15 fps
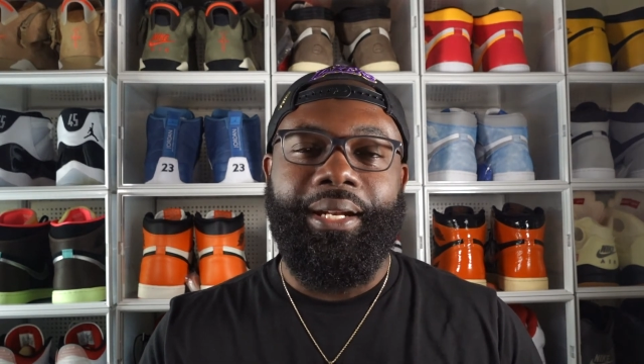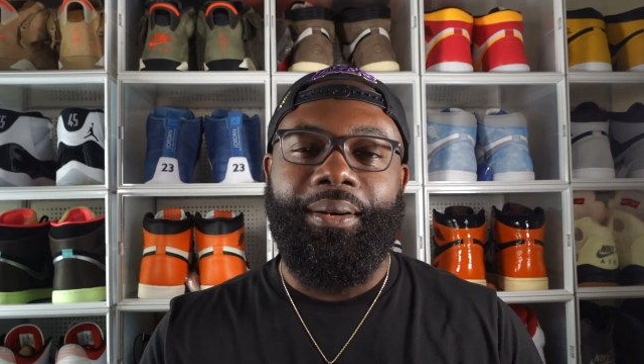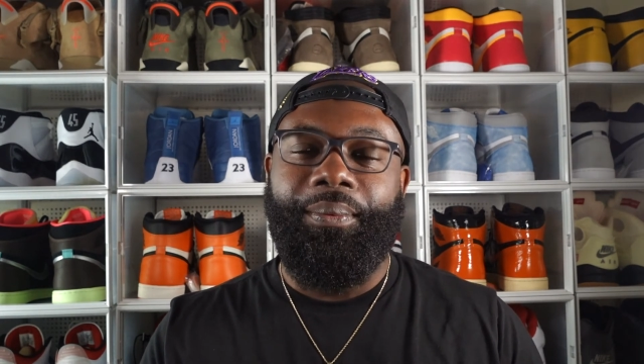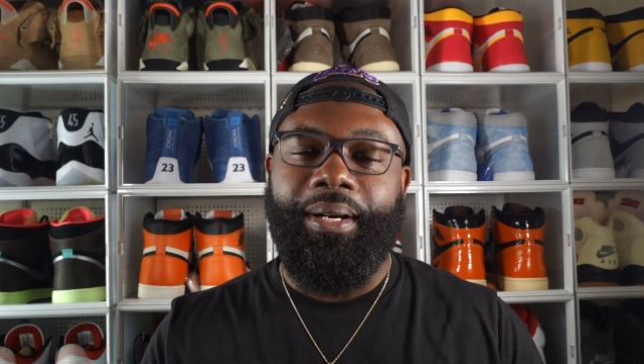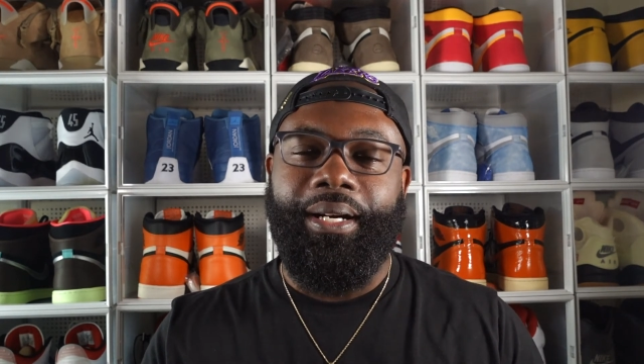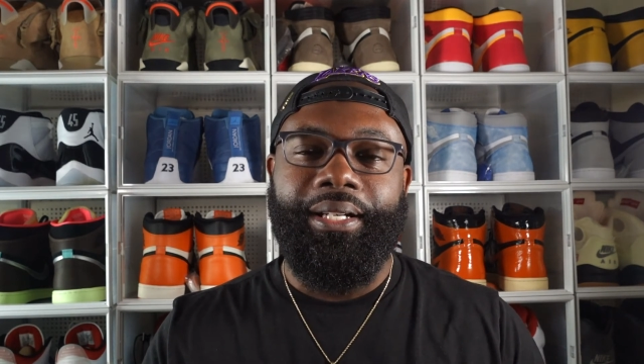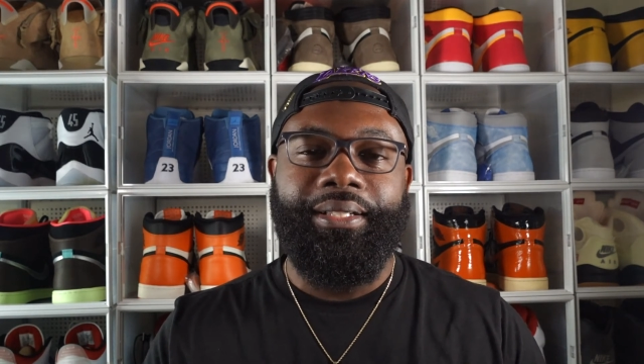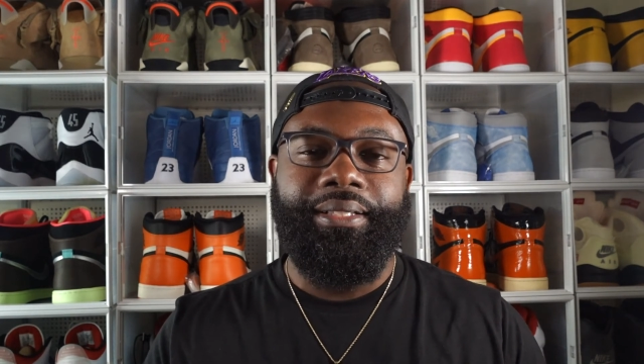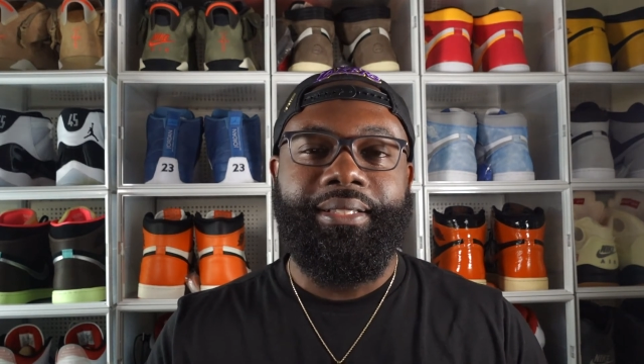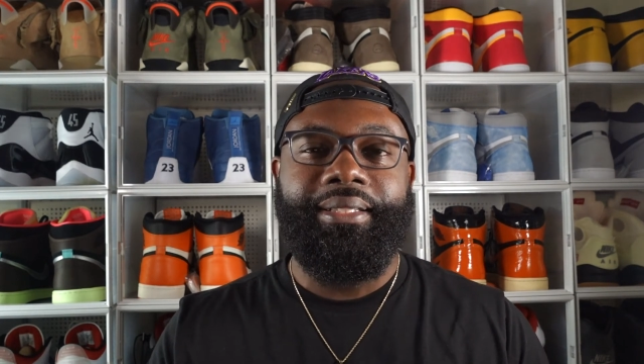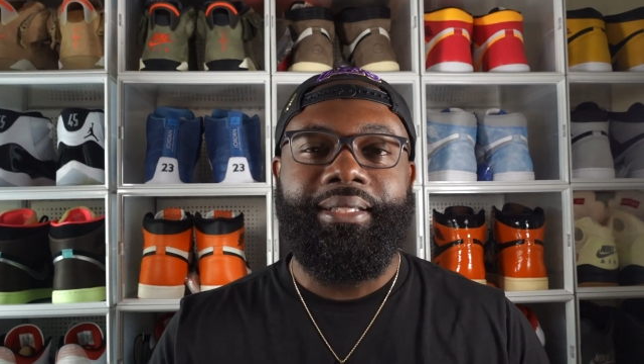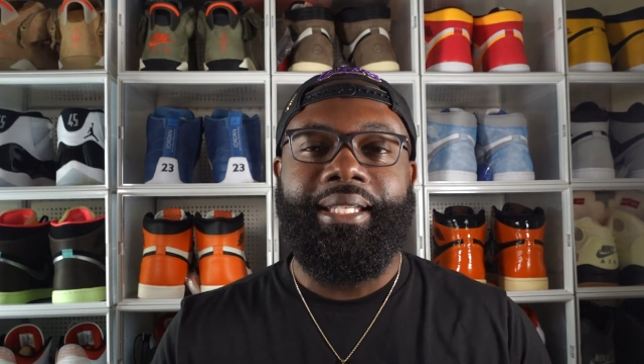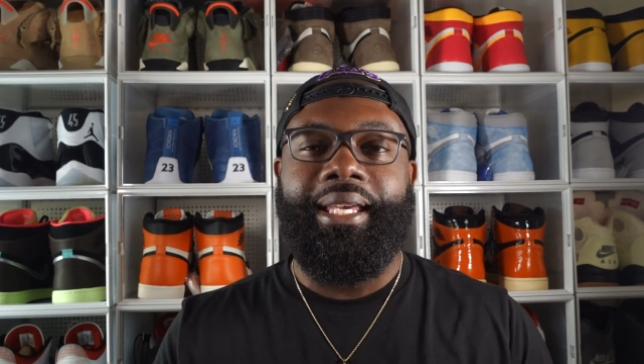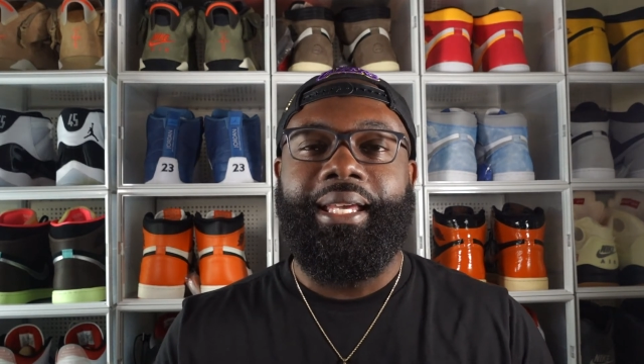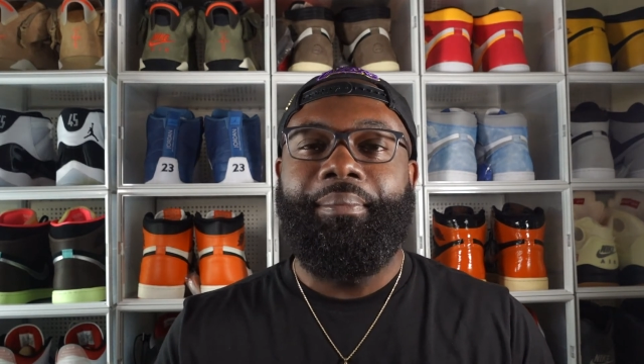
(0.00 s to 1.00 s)
the
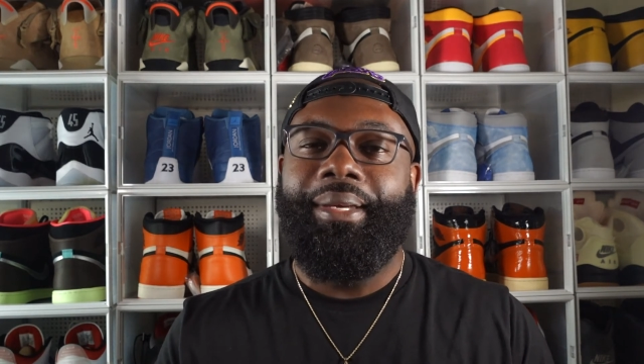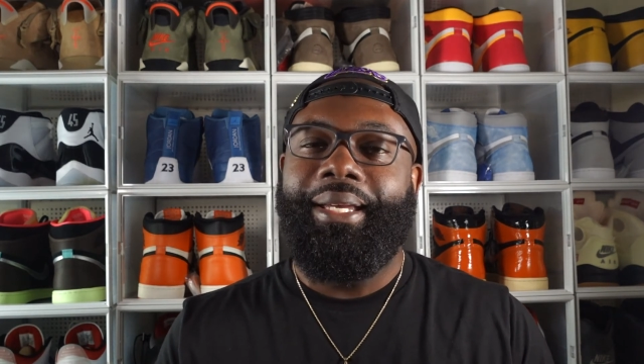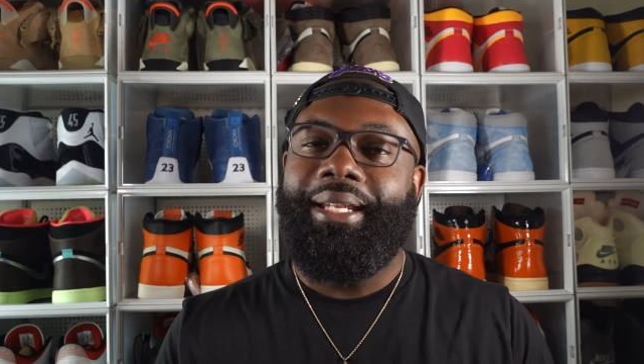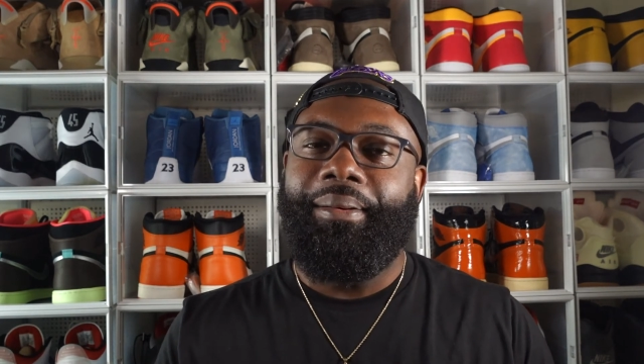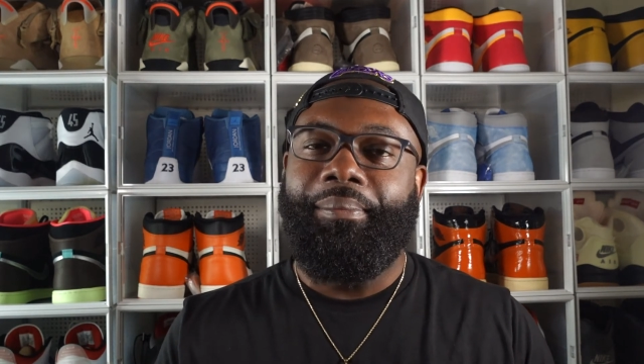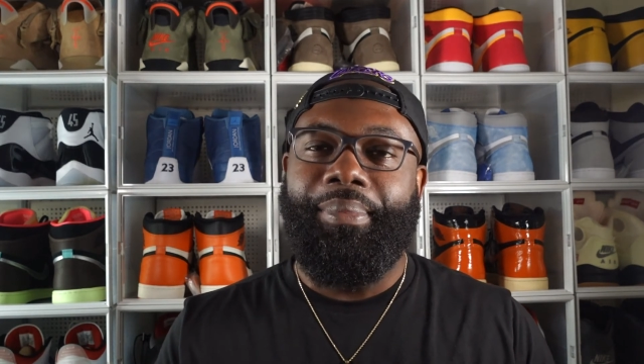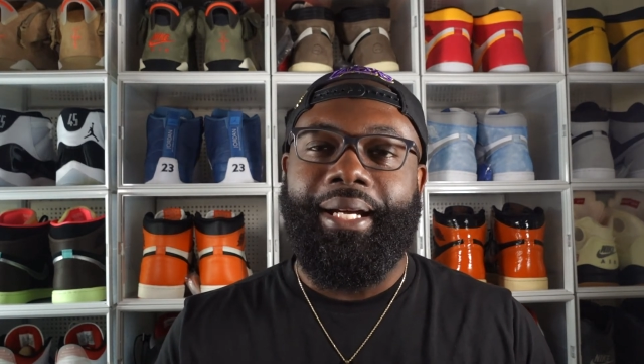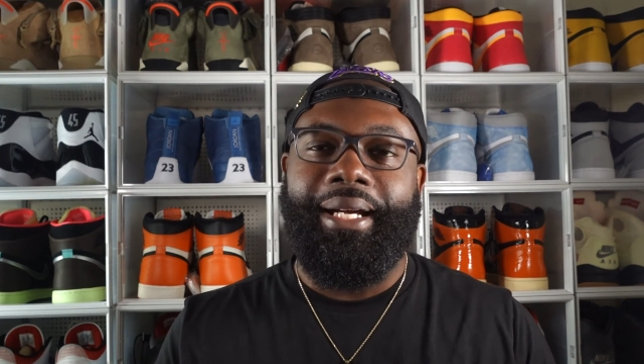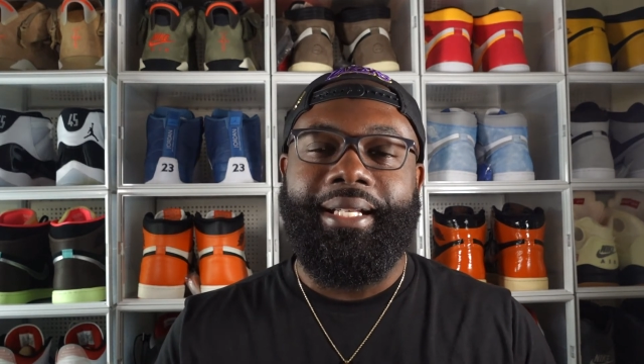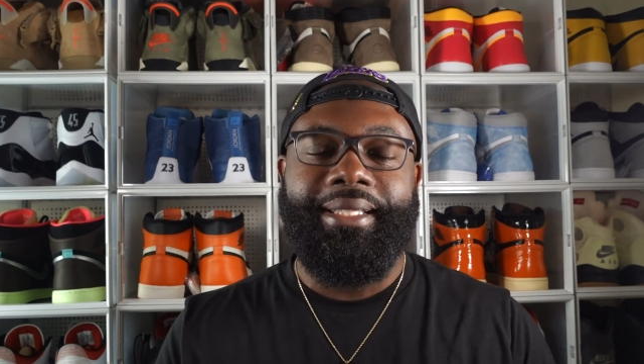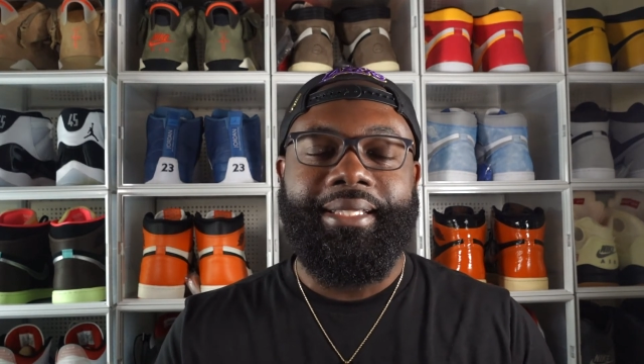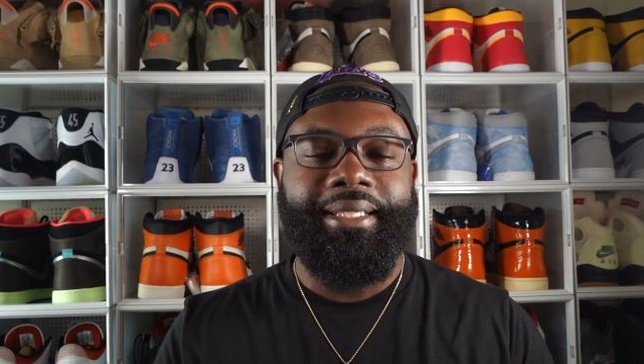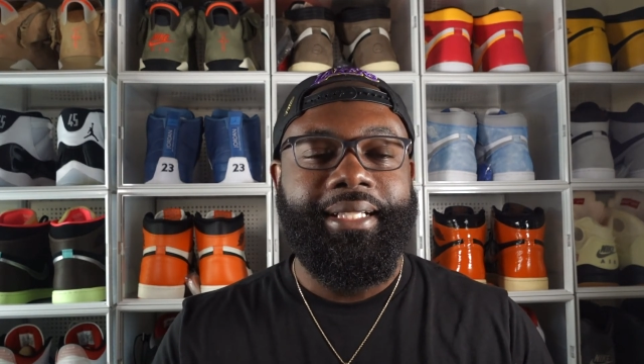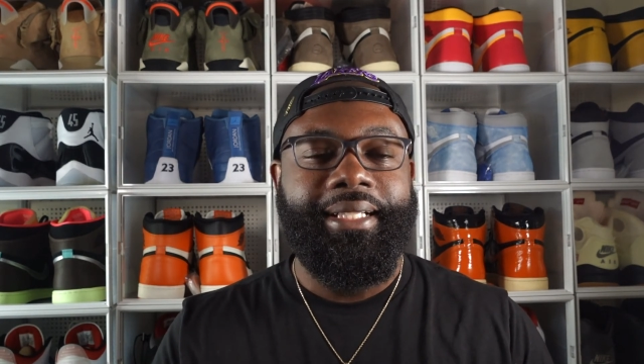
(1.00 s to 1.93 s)
worst, 10 being the best,